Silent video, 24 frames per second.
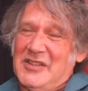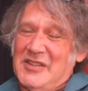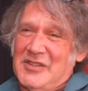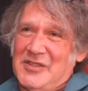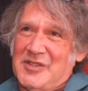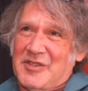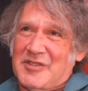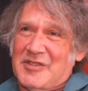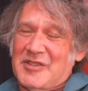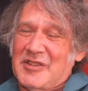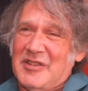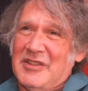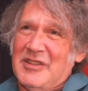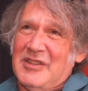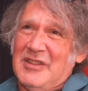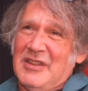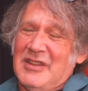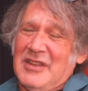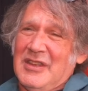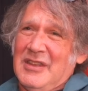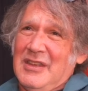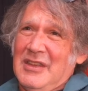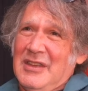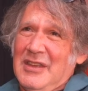is
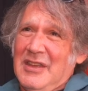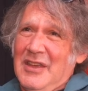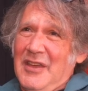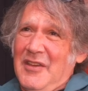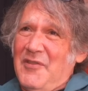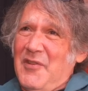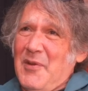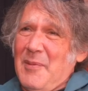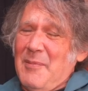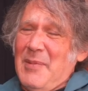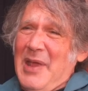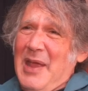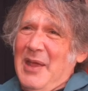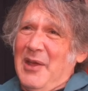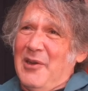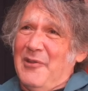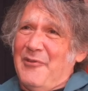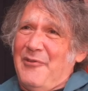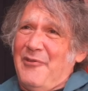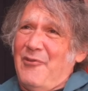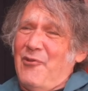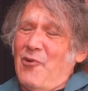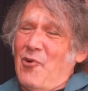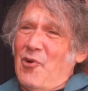if you're making
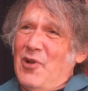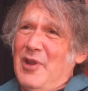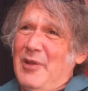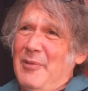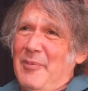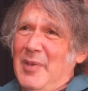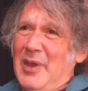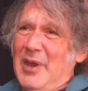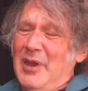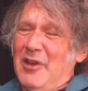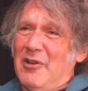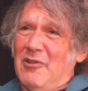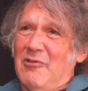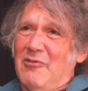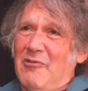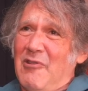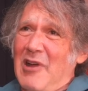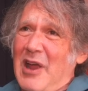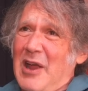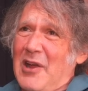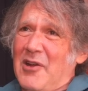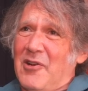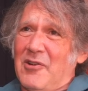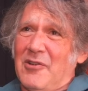a 40 minute
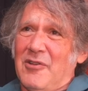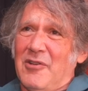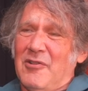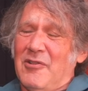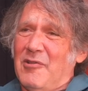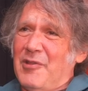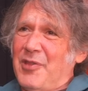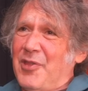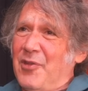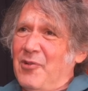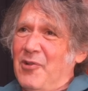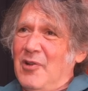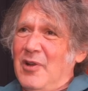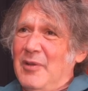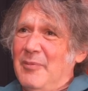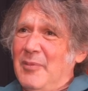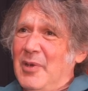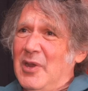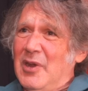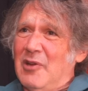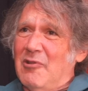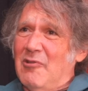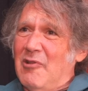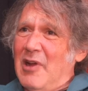record or a 30
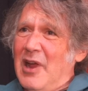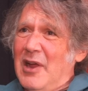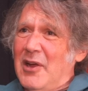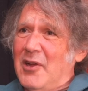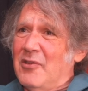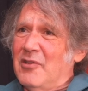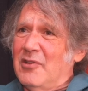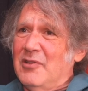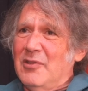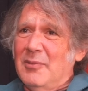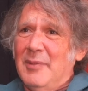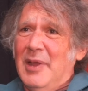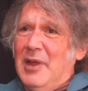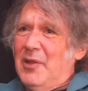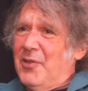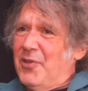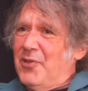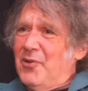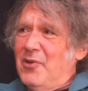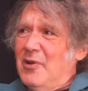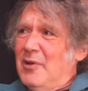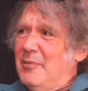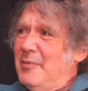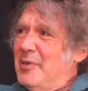minute record, you're making
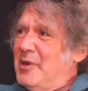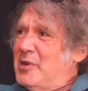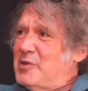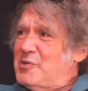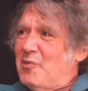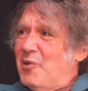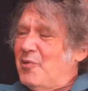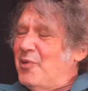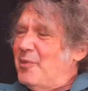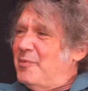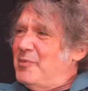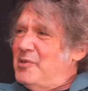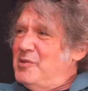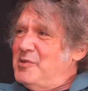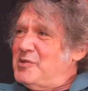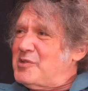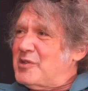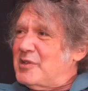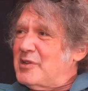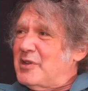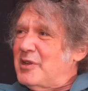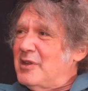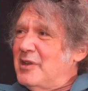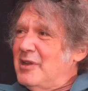30 minutes worth of
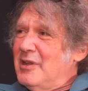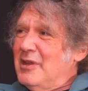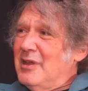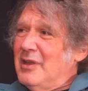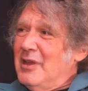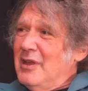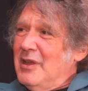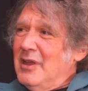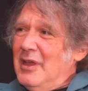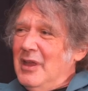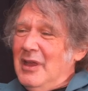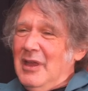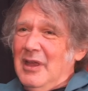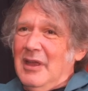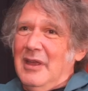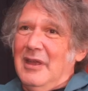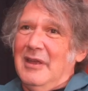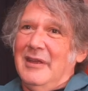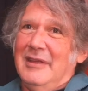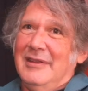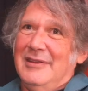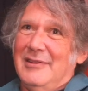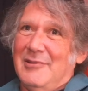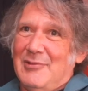music.
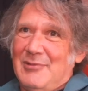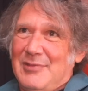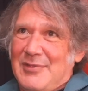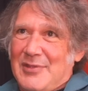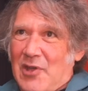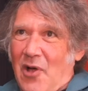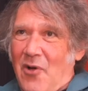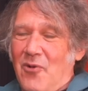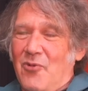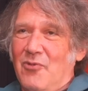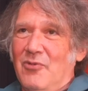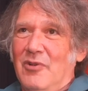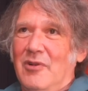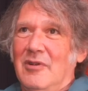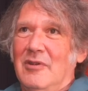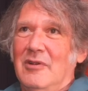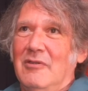You don't